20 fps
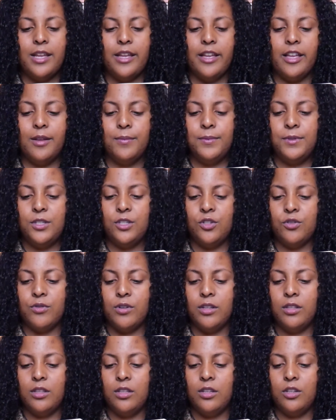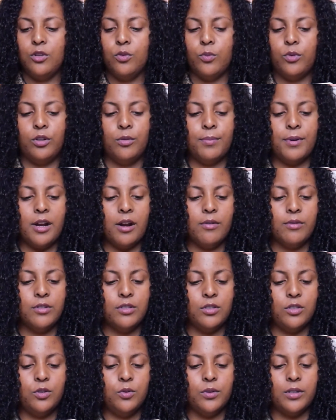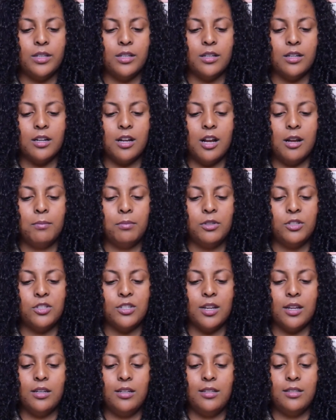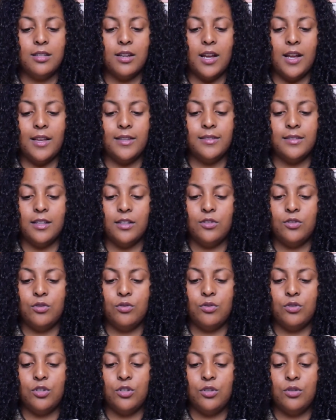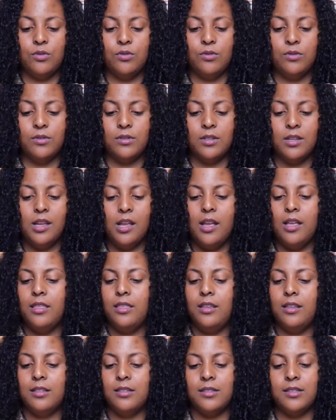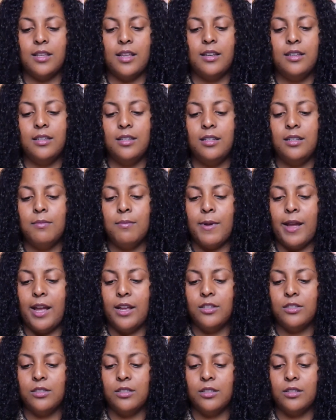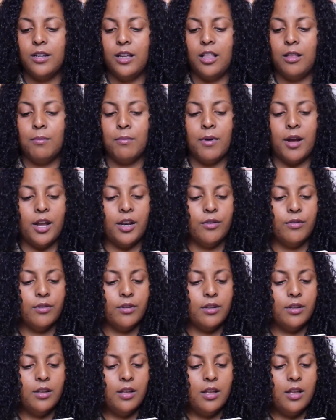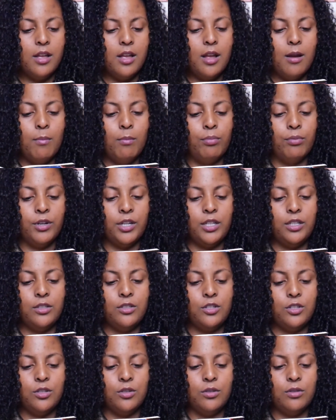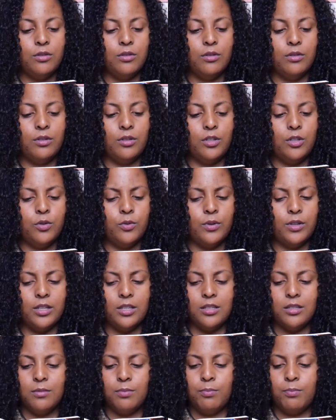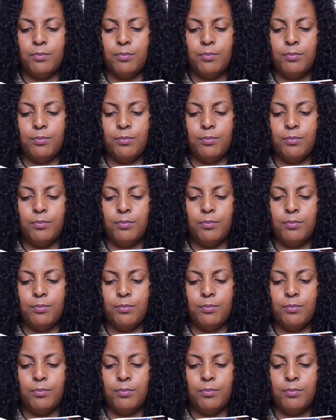It helps to strengthen your willpower so you can accomplish any task that you choose. The Ascended Master Elmira brings you his